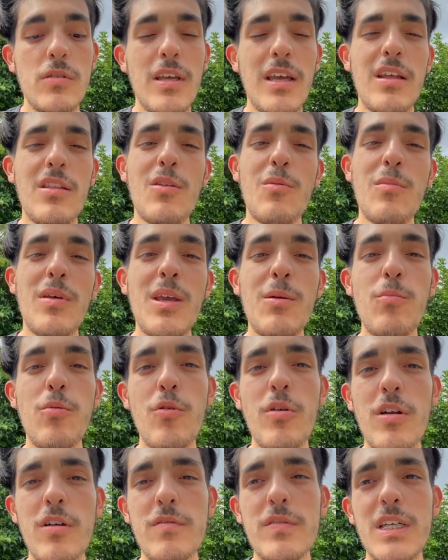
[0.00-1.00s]
And the main
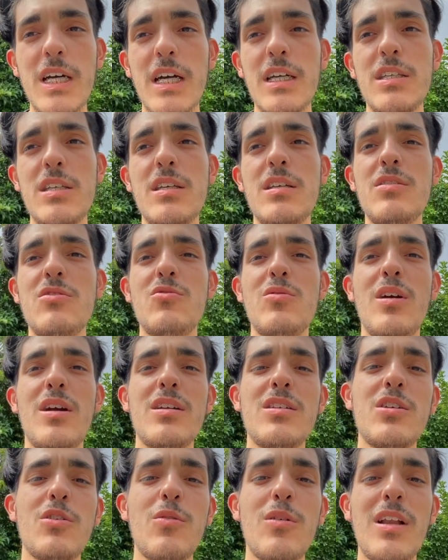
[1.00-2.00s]
point of Tai Chi is
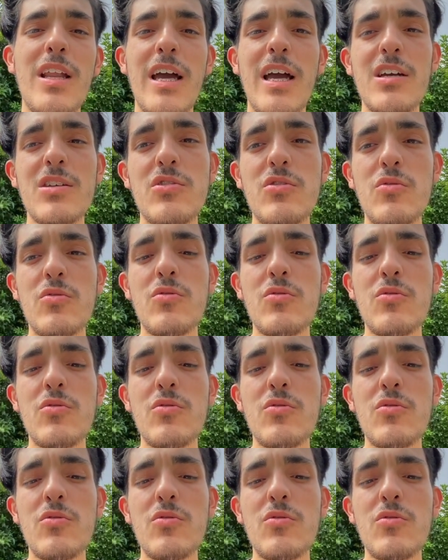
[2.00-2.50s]
trying to relax